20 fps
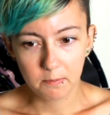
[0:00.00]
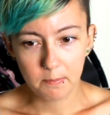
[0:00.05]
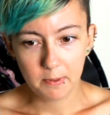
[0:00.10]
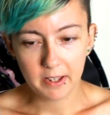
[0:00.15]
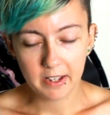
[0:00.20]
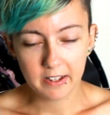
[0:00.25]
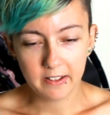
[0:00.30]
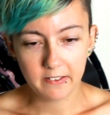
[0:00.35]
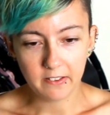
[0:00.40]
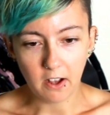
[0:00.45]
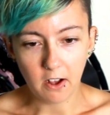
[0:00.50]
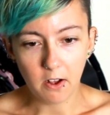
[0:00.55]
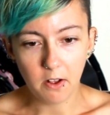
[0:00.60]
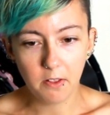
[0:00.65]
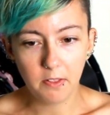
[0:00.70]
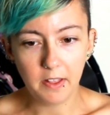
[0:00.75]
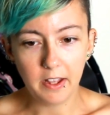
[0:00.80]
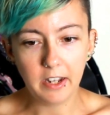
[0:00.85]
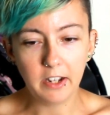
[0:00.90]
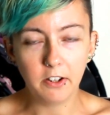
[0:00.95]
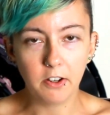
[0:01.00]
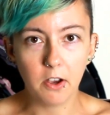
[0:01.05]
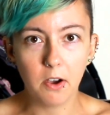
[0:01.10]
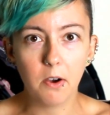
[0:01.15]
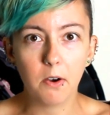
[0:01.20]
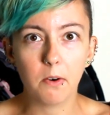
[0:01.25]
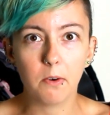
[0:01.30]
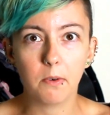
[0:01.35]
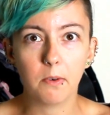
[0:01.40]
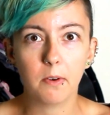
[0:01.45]
Because all they
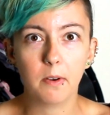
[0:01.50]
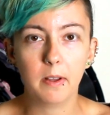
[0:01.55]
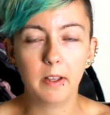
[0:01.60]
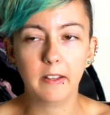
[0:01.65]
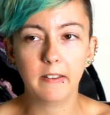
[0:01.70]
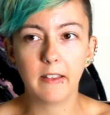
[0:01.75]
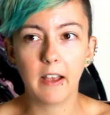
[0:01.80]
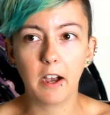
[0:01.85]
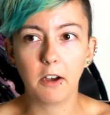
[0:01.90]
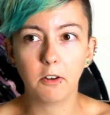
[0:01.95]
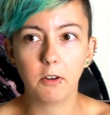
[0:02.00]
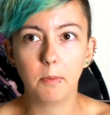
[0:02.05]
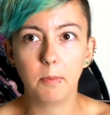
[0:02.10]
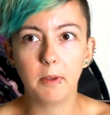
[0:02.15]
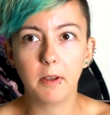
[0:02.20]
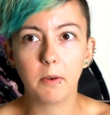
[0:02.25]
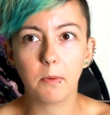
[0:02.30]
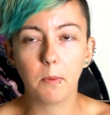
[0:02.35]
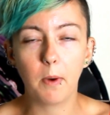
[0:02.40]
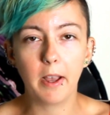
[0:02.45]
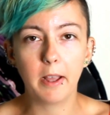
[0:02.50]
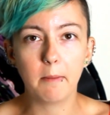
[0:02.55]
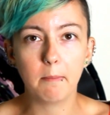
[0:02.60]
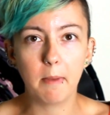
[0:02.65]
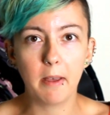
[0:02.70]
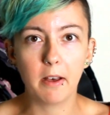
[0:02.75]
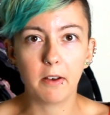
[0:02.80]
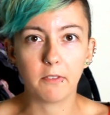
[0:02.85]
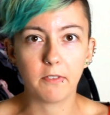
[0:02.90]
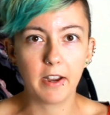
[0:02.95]
know is how to be a white
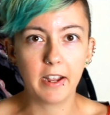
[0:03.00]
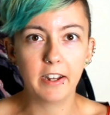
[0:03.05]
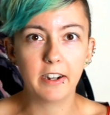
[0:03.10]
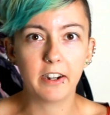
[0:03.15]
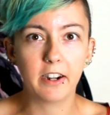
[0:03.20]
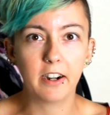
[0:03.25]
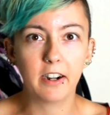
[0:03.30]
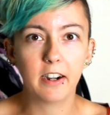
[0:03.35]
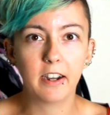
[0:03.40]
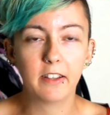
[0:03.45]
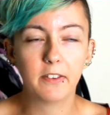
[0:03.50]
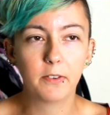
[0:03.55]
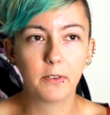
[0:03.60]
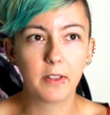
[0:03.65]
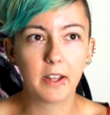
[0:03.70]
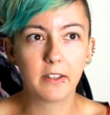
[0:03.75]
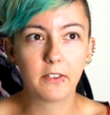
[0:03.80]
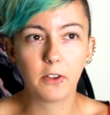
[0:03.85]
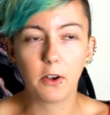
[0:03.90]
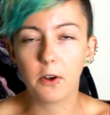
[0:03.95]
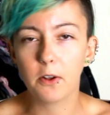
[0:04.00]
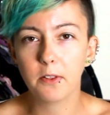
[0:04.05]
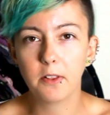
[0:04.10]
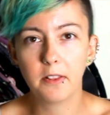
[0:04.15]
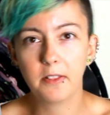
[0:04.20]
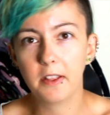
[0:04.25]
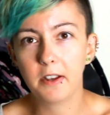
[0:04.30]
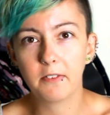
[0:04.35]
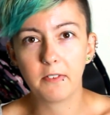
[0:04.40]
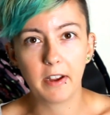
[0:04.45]
male writer, so that's all
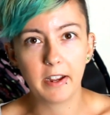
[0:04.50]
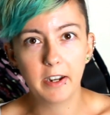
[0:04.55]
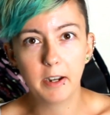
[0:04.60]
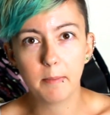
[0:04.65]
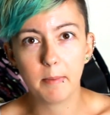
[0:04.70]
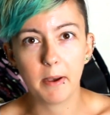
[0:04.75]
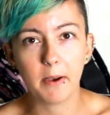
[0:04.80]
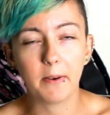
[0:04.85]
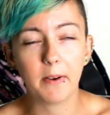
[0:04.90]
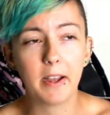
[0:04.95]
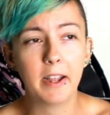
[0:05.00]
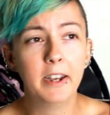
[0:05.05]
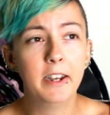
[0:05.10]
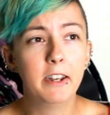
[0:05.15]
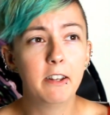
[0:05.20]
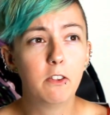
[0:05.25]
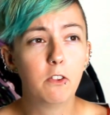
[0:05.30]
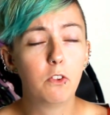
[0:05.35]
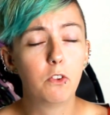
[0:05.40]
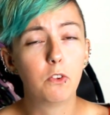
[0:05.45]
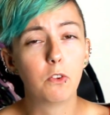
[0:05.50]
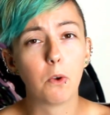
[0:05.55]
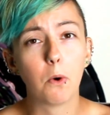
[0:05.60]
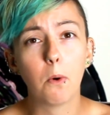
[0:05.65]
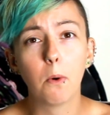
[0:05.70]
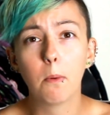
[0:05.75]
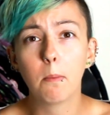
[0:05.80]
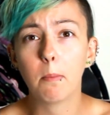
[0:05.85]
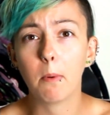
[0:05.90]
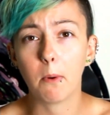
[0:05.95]
that they write about, and it's
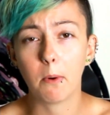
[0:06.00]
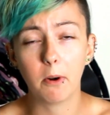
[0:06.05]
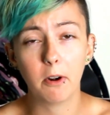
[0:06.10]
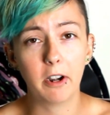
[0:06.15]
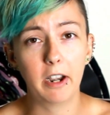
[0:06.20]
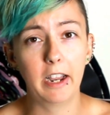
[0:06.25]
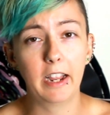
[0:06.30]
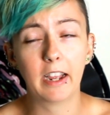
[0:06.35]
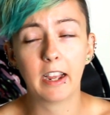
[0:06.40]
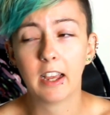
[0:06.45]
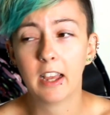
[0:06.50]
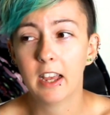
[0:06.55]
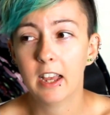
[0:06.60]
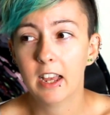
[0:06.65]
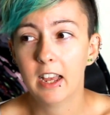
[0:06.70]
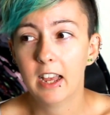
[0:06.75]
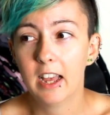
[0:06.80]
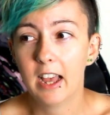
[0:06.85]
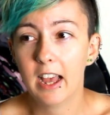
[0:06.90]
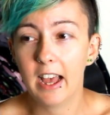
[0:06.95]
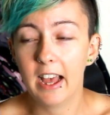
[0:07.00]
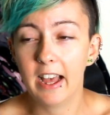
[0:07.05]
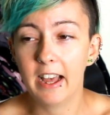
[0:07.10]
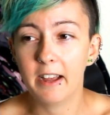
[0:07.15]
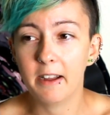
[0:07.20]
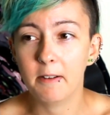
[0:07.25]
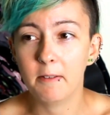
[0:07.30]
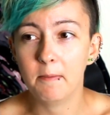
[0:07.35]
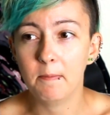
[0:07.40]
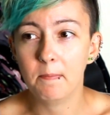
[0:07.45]
so boring.
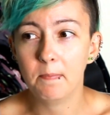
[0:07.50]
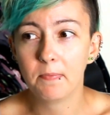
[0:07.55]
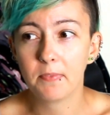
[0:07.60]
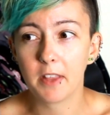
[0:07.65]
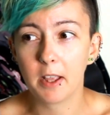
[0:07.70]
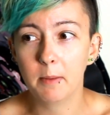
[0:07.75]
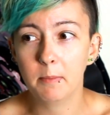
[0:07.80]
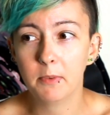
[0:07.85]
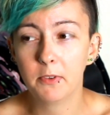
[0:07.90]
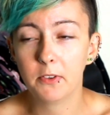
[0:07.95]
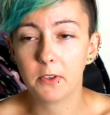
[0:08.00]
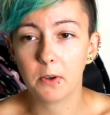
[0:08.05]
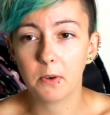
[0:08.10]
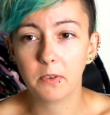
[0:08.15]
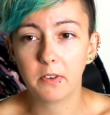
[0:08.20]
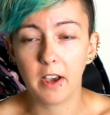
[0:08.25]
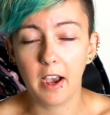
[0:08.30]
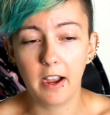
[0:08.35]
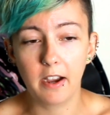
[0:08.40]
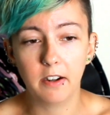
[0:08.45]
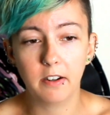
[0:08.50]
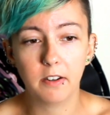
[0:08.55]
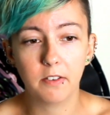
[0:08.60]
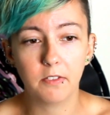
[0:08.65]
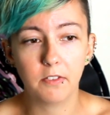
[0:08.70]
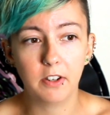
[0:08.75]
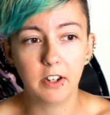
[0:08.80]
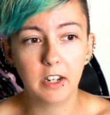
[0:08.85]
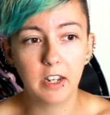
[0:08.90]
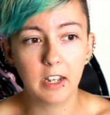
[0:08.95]
I'm so tired
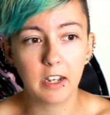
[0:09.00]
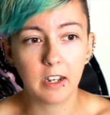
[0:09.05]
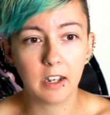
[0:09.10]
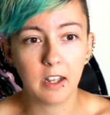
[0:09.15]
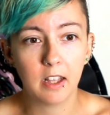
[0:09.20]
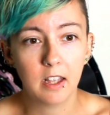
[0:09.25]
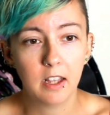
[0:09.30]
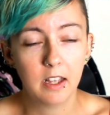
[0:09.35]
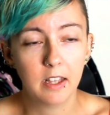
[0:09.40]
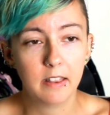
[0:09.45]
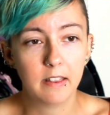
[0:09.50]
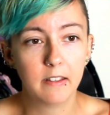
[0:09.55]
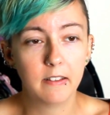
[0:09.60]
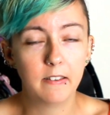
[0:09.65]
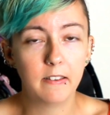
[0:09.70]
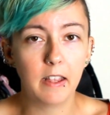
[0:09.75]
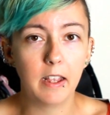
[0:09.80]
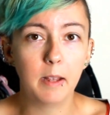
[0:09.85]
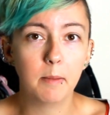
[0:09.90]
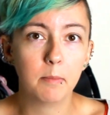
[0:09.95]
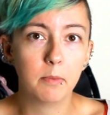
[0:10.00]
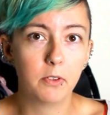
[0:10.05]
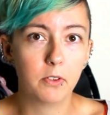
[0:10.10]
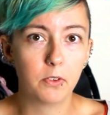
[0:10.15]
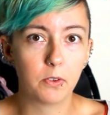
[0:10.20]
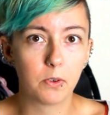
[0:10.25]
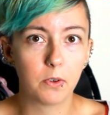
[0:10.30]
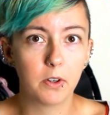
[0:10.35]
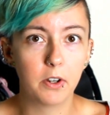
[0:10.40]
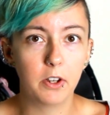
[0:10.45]
of reading the same
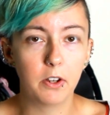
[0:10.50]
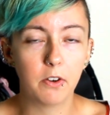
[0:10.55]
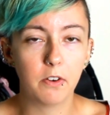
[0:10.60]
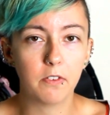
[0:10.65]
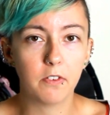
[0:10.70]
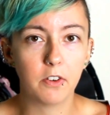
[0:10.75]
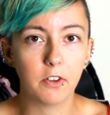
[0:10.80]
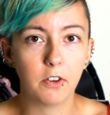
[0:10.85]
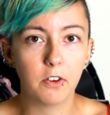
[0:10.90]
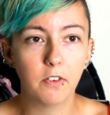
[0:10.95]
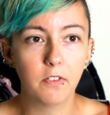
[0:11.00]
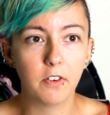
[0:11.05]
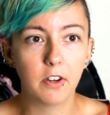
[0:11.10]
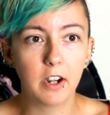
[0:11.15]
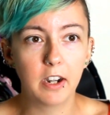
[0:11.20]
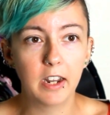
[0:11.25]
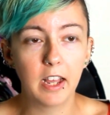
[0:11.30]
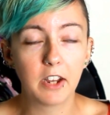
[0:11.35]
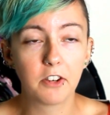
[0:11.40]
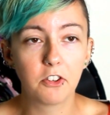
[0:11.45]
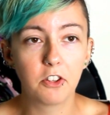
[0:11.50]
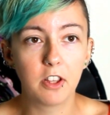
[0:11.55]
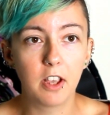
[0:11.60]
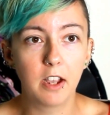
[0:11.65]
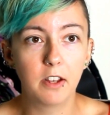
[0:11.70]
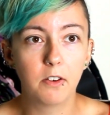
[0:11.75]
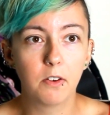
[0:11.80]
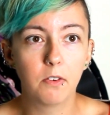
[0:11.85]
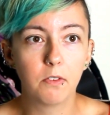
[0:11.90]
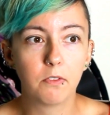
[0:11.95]
story over and over, and actually
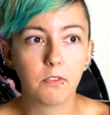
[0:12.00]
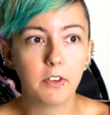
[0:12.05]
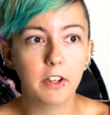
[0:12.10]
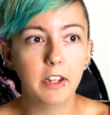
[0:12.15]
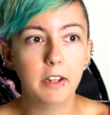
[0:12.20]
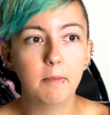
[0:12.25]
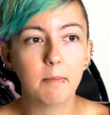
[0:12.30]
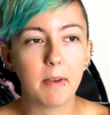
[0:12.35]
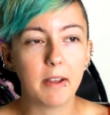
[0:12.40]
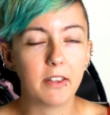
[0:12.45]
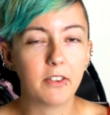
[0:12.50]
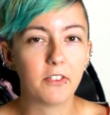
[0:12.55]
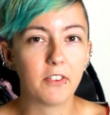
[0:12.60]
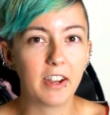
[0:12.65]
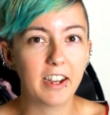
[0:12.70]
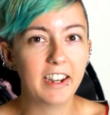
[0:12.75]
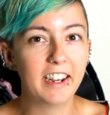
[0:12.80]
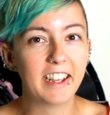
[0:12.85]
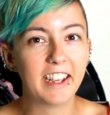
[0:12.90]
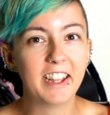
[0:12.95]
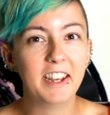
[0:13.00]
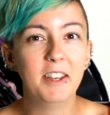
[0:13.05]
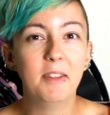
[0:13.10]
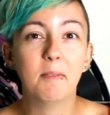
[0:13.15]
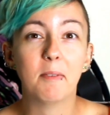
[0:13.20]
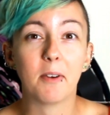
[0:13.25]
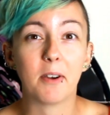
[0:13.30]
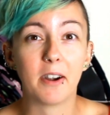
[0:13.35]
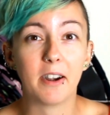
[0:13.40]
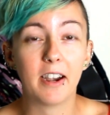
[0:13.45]
I don't read men's writing
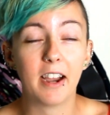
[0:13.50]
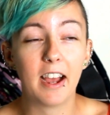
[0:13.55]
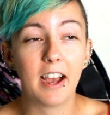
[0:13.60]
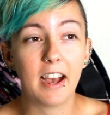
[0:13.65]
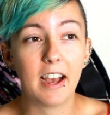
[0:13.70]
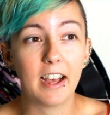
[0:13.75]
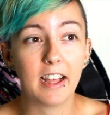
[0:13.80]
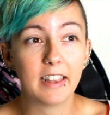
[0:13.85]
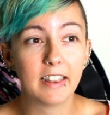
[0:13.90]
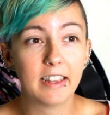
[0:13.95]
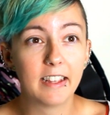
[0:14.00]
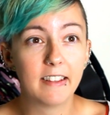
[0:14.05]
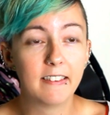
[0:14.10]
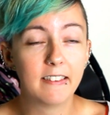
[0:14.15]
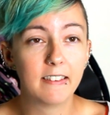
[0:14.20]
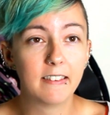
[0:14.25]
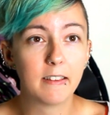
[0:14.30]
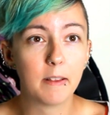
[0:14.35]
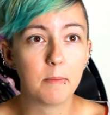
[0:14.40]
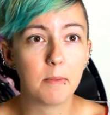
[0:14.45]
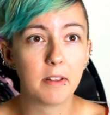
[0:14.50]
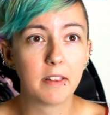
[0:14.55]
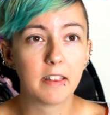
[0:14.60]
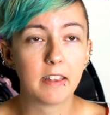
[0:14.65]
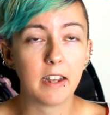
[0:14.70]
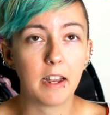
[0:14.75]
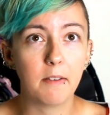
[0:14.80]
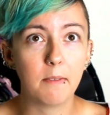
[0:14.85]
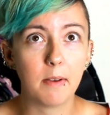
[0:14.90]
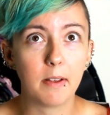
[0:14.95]
anymore, unless it's something
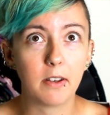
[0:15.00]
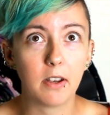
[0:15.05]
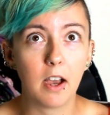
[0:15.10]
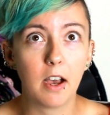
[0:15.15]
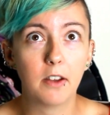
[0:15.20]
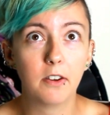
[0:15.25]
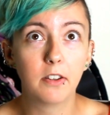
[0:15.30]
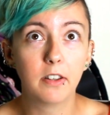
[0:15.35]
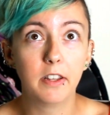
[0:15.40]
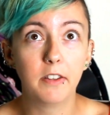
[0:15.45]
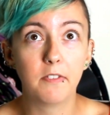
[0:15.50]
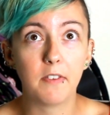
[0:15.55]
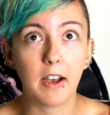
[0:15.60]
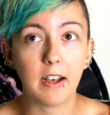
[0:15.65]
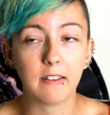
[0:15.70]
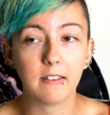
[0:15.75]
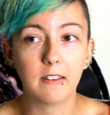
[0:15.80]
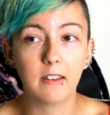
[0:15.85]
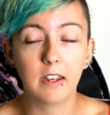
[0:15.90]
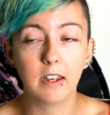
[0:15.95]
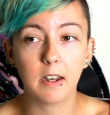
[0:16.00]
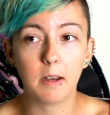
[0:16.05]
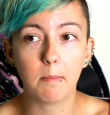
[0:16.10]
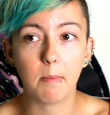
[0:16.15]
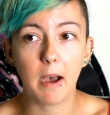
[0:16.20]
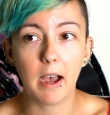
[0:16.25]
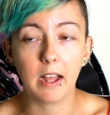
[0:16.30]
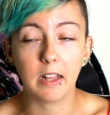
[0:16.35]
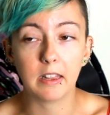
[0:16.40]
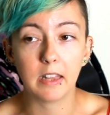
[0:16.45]
that I'm utterly fascinated
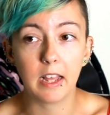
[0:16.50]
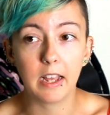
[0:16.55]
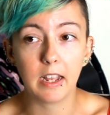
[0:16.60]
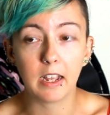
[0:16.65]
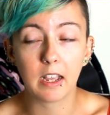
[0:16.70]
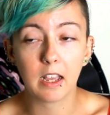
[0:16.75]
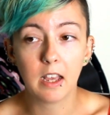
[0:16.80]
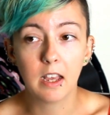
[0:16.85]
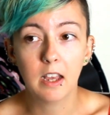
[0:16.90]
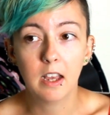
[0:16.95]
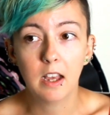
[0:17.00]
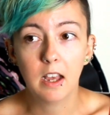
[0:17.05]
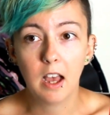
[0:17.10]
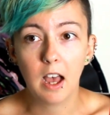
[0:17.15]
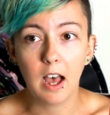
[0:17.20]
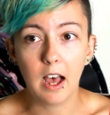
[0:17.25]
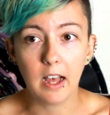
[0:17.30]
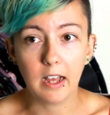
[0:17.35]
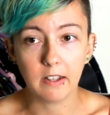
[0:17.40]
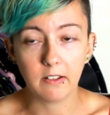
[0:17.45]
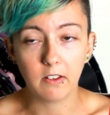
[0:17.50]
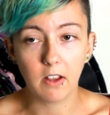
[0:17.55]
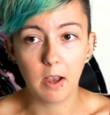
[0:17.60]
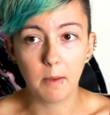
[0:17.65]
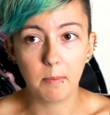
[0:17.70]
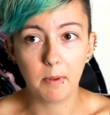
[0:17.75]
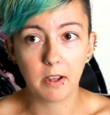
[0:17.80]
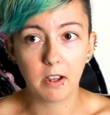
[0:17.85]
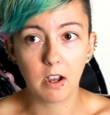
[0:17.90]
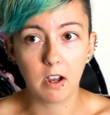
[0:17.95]
by, like a
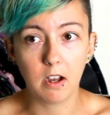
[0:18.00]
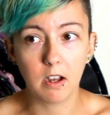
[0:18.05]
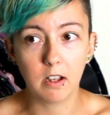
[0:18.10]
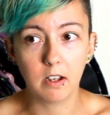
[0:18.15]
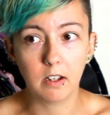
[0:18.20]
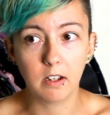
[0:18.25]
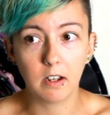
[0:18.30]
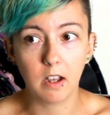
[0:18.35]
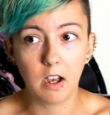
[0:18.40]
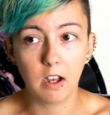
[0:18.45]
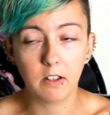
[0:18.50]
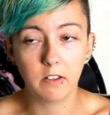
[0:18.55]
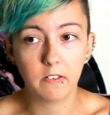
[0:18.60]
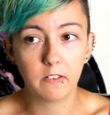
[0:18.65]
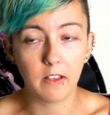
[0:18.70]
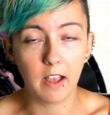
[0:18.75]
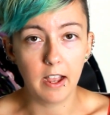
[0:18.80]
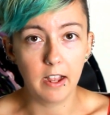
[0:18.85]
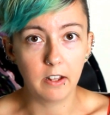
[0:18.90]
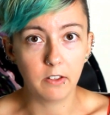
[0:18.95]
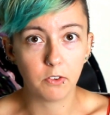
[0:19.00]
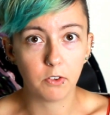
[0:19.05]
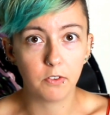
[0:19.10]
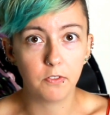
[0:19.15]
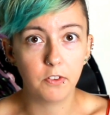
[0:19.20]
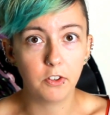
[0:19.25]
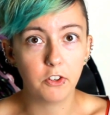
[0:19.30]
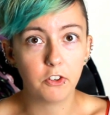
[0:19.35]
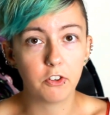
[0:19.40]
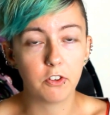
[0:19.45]
topic on science or
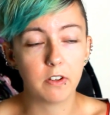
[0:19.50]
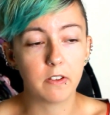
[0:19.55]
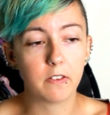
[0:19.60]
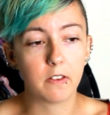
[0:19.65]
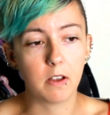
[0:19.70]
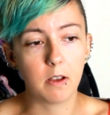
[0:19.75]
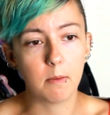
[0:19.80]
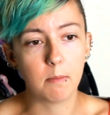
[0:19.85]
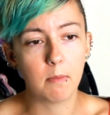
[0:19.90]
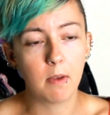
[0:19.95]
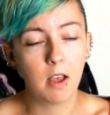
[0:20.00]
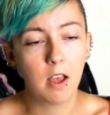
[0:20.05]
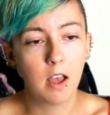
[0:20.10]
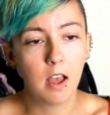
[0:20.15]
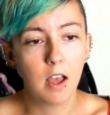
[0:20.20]
futurism